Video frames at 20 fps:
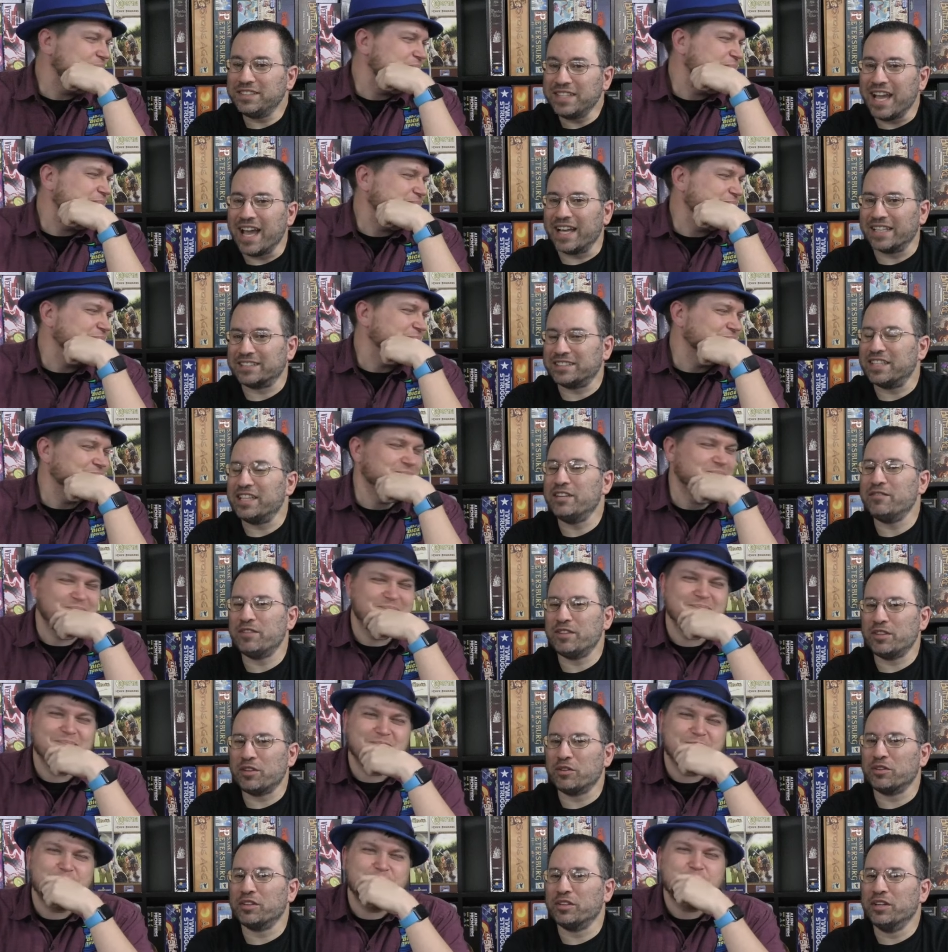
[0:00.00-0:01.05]
Speaker 1: Yes, even
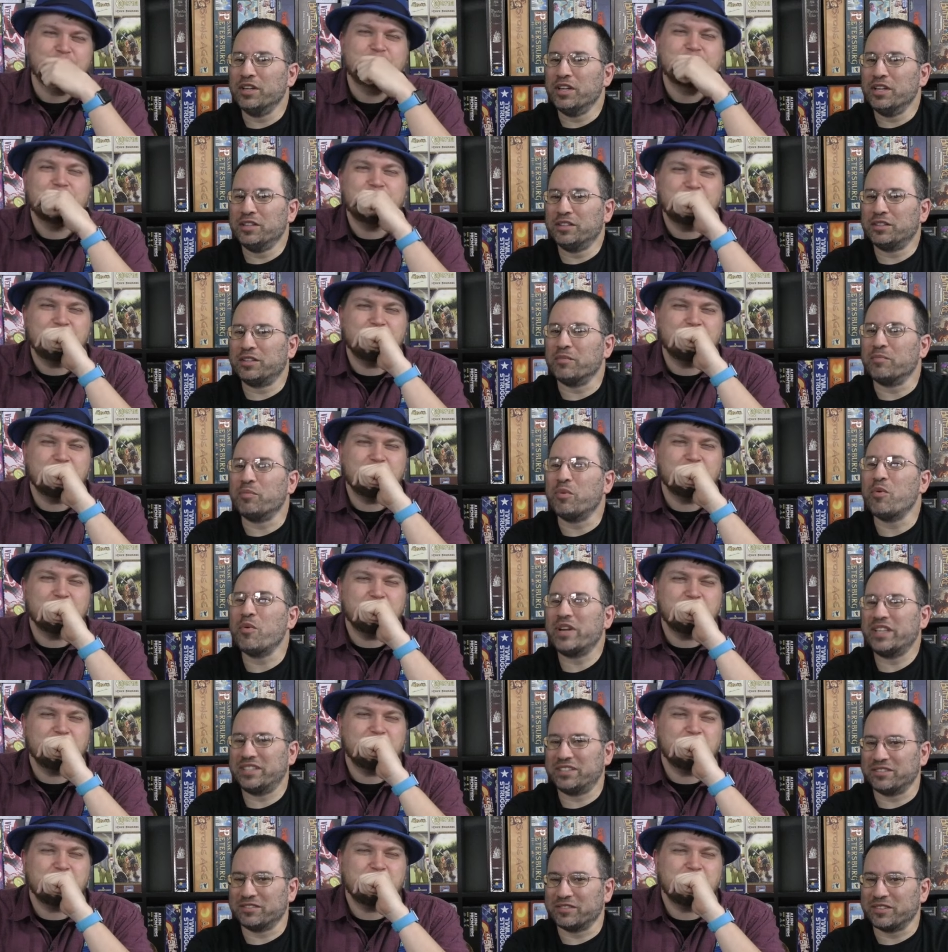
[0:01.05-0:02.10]
though the the
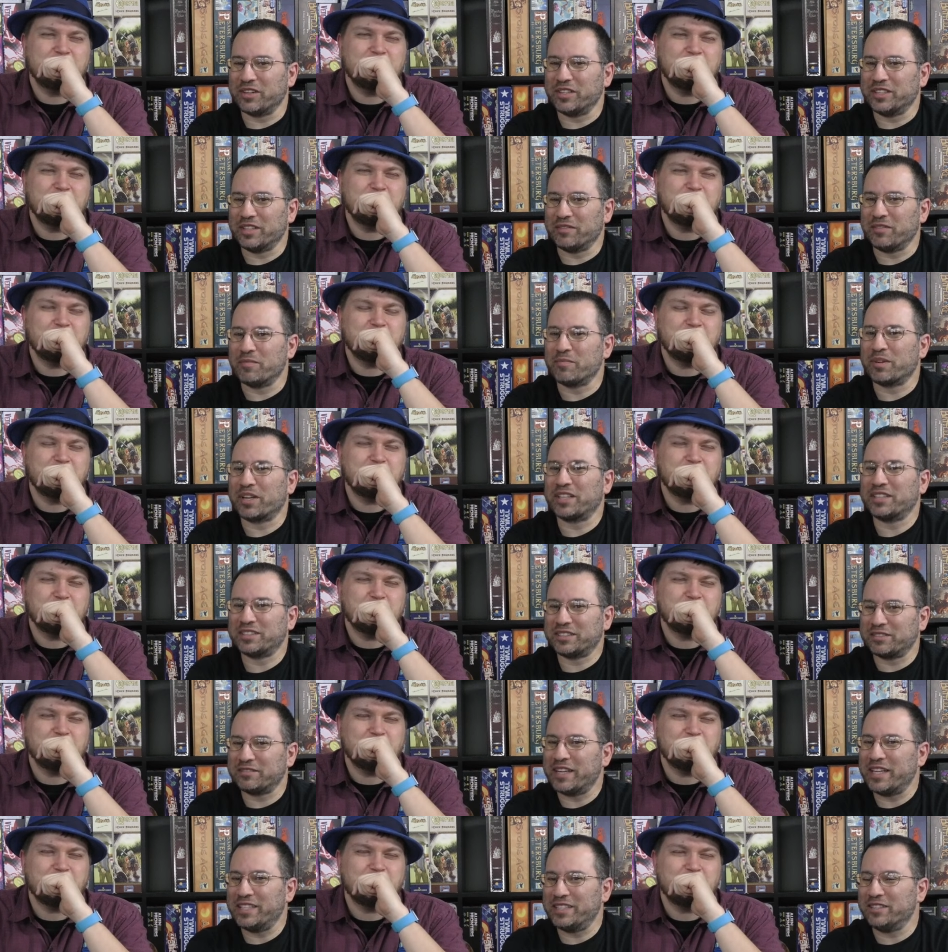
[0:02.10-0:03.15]
points are very different because it's
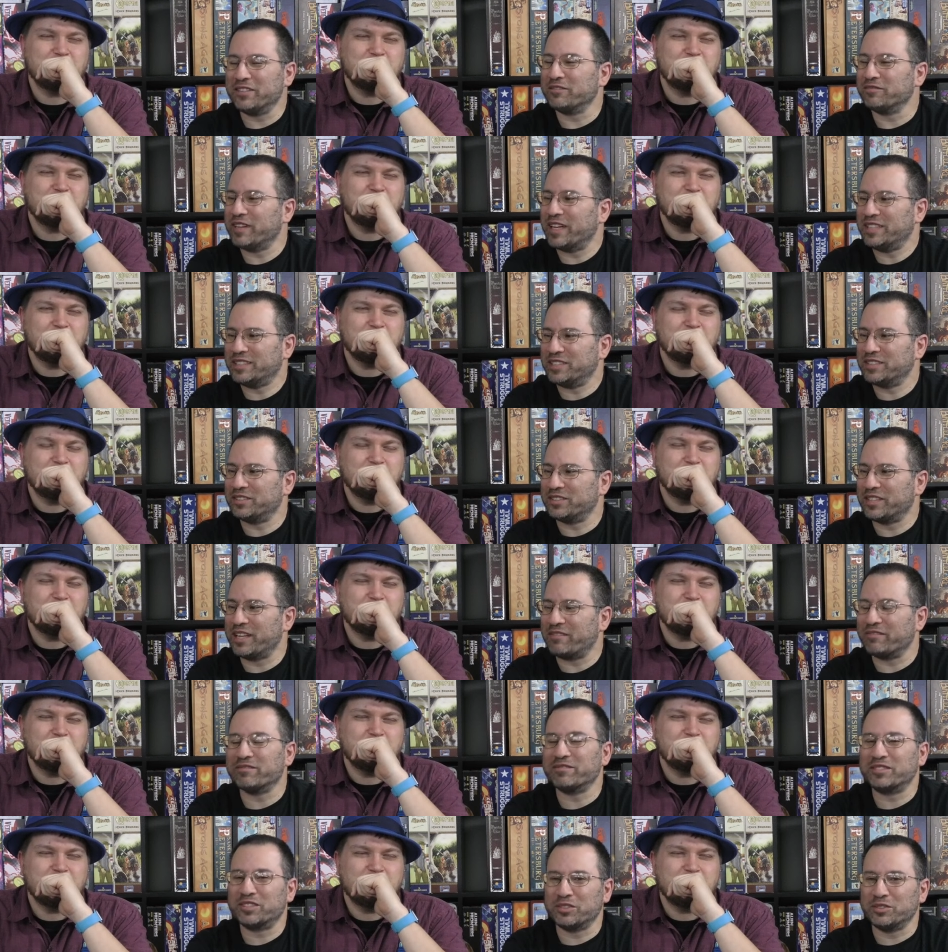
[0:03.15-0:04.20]
a race, you're racing to get
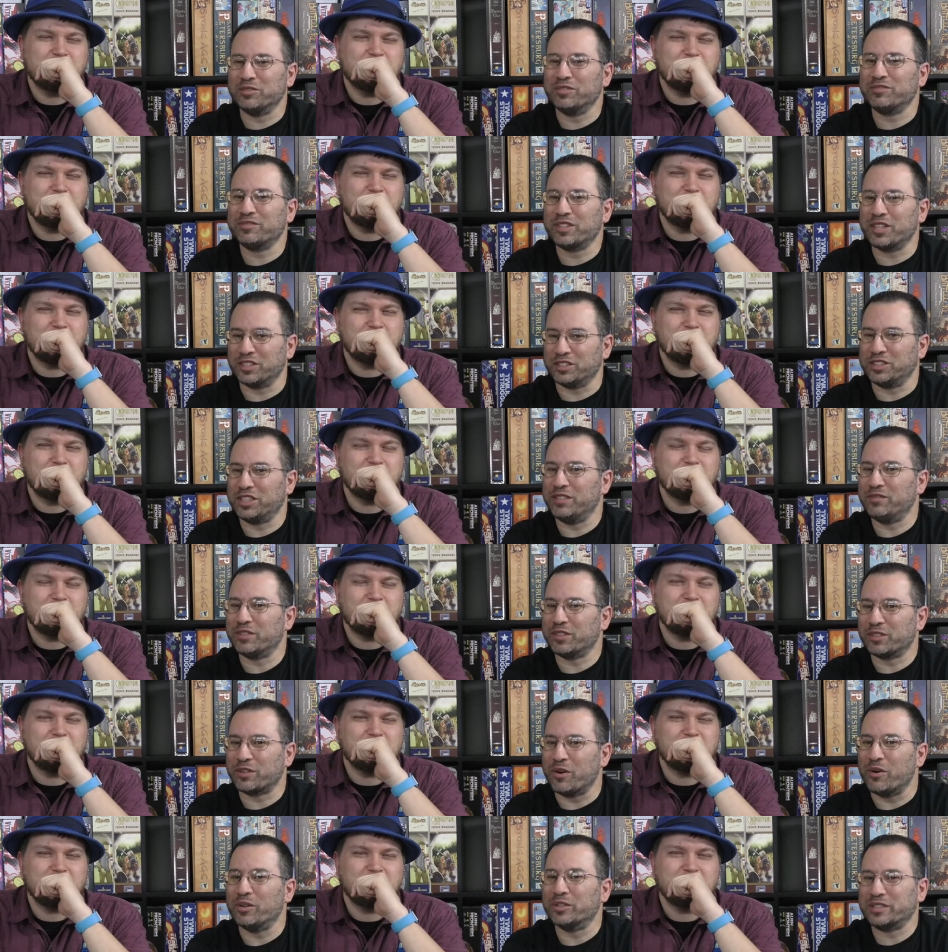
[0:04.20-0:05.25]
to achieve your
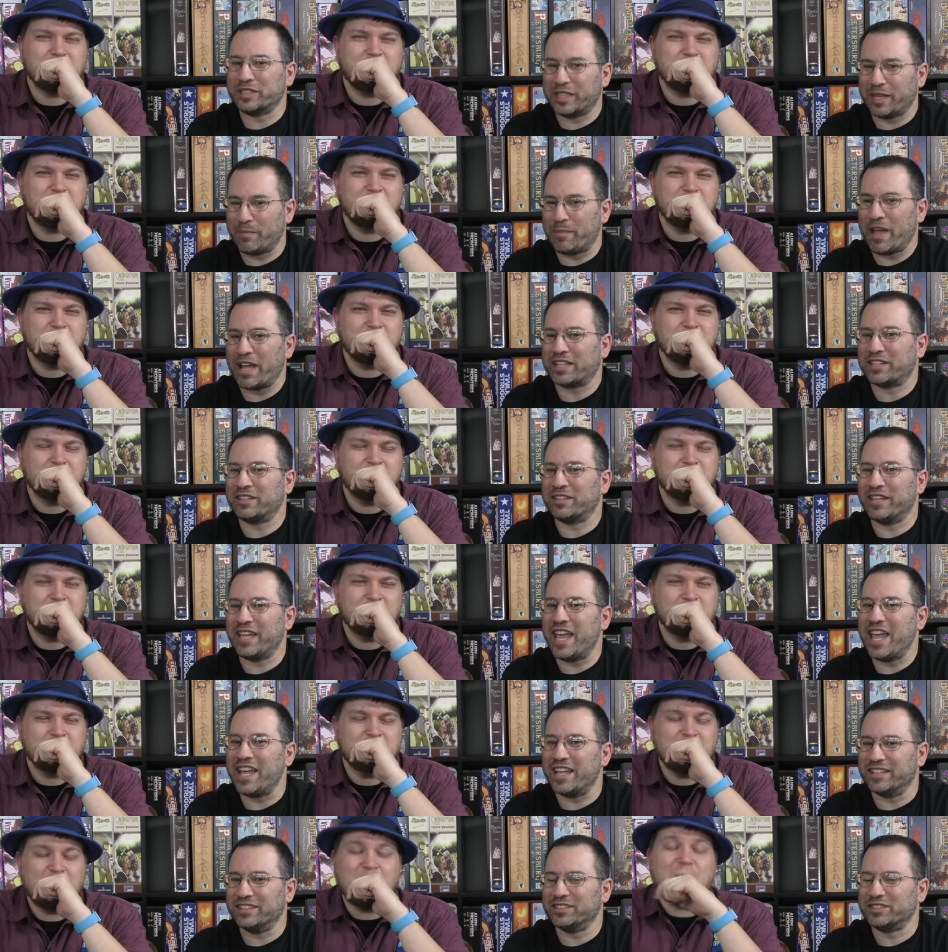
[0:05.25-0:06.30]
goals and get back to the
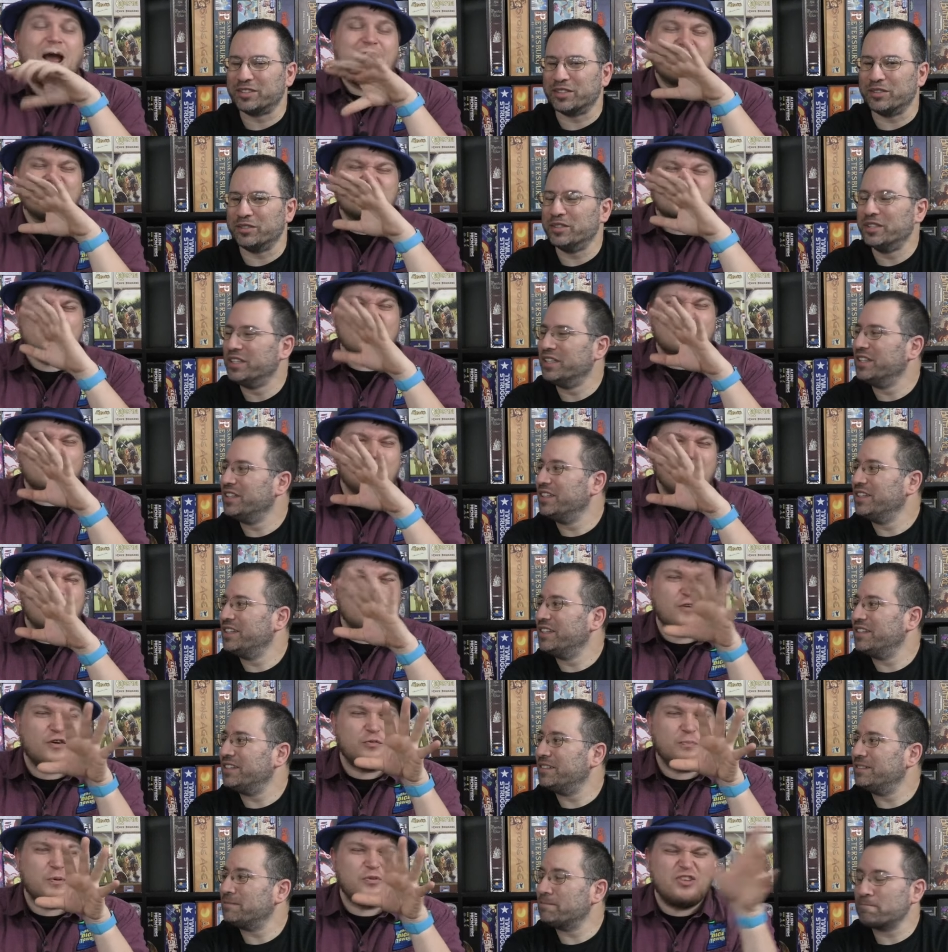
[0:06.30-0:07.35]
end. Right. It's just a race.
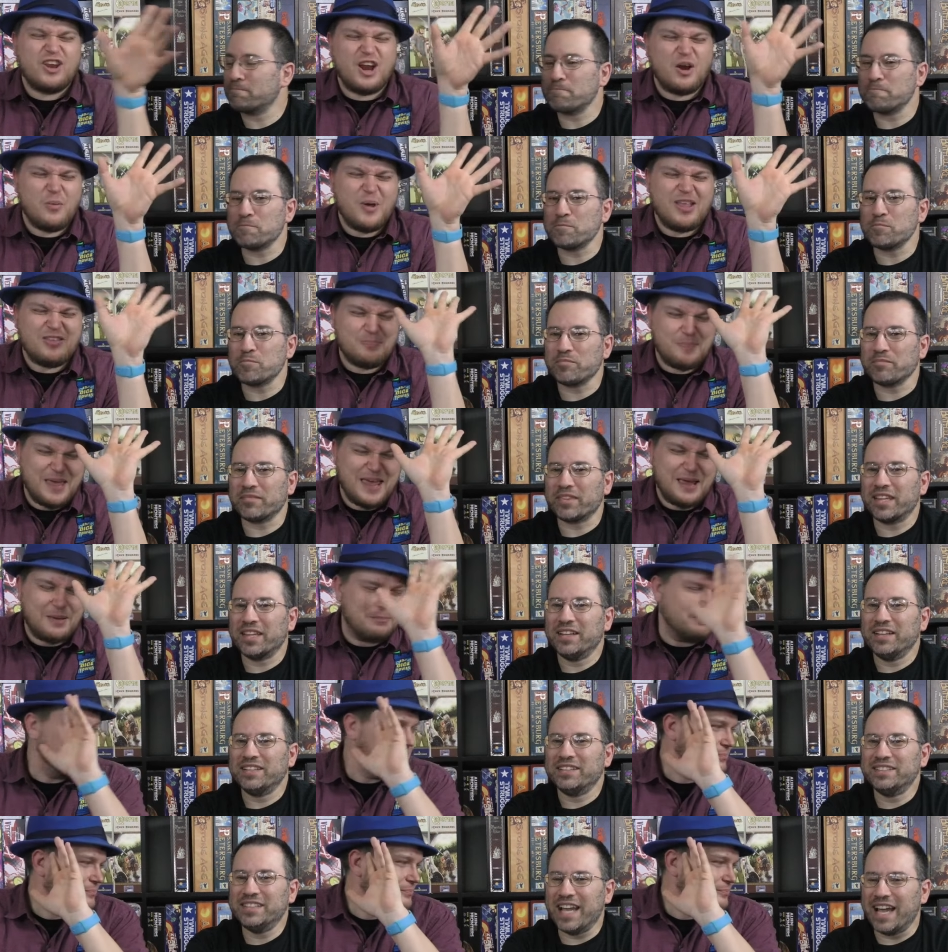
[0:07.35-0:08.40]
First person there wins.
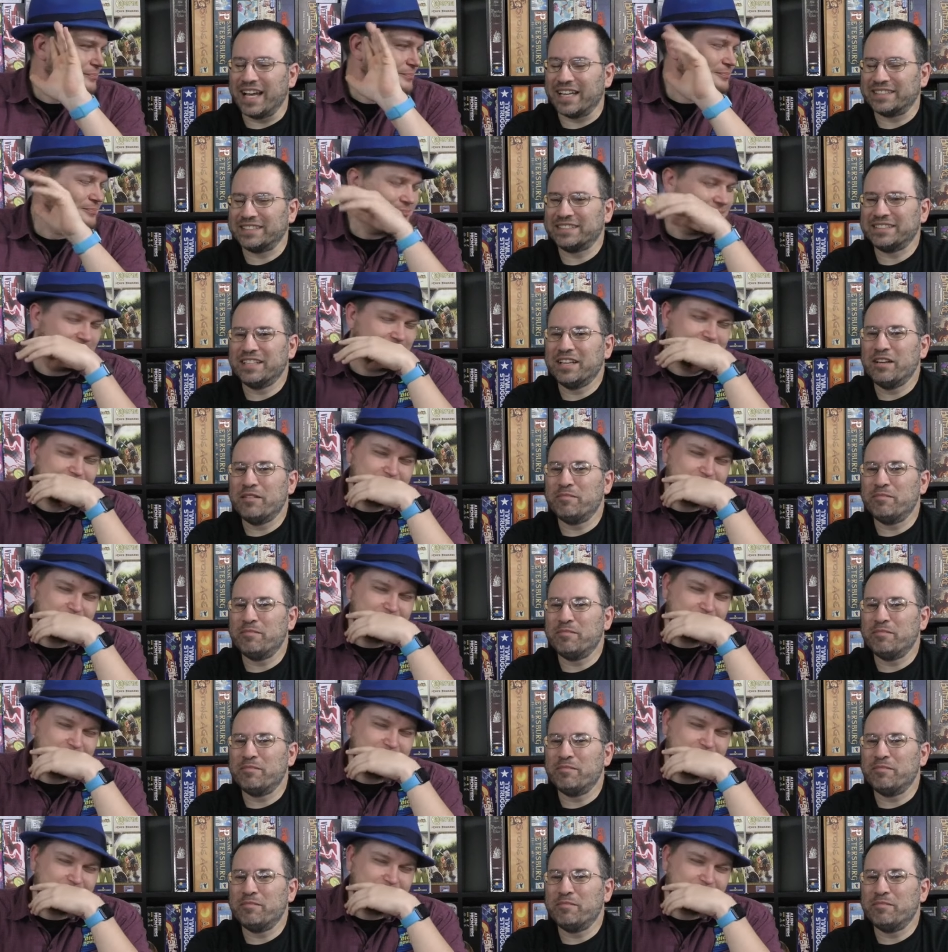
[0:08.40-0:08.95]
Bam. Yes.